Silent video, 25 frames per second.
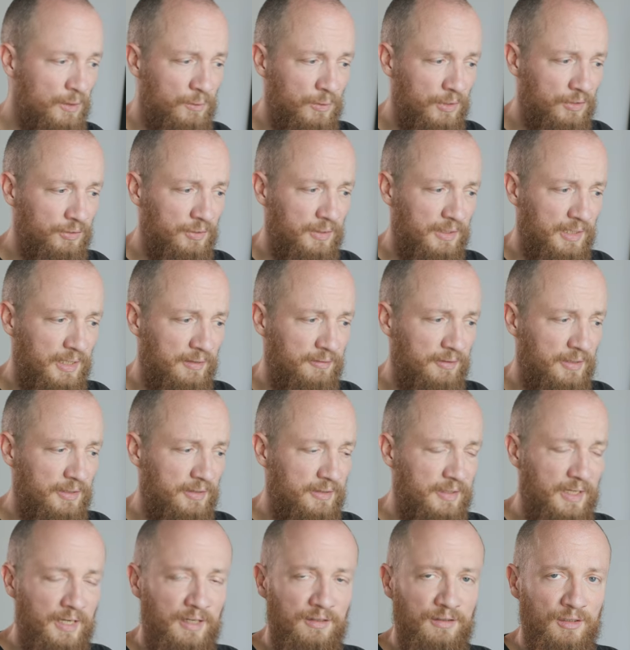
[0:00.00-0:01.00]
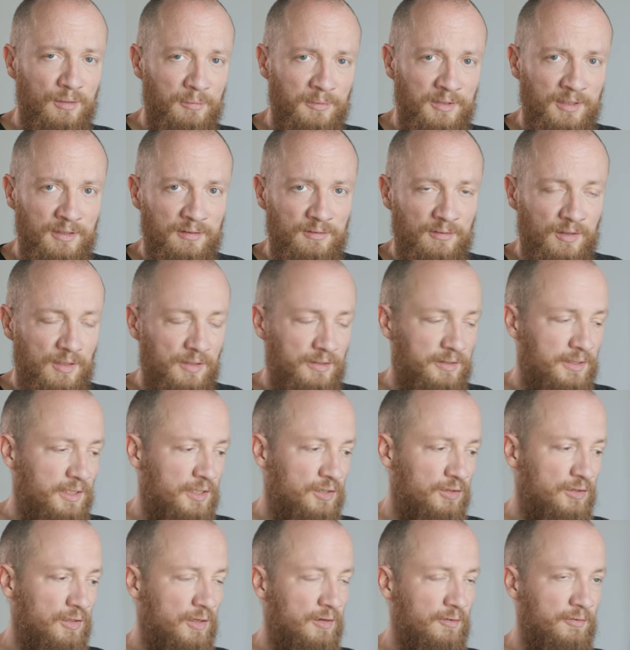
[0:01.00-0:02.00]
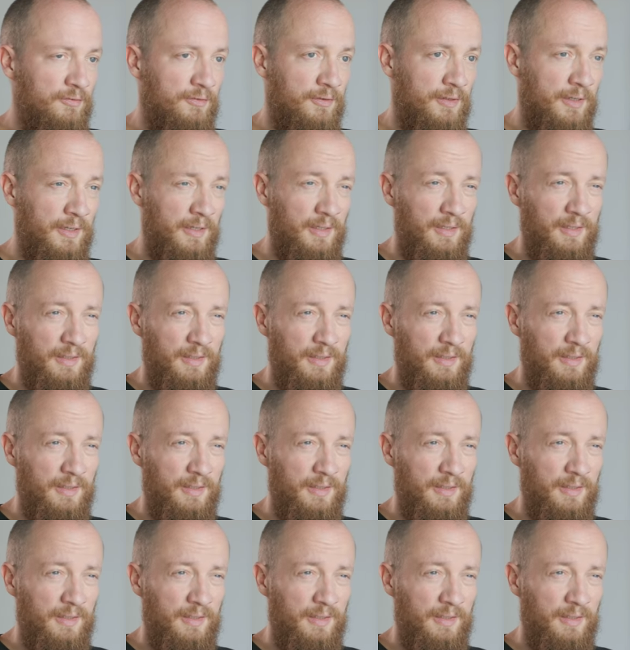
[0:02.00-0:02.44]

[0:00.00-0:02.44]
which will give us a nominal voltage of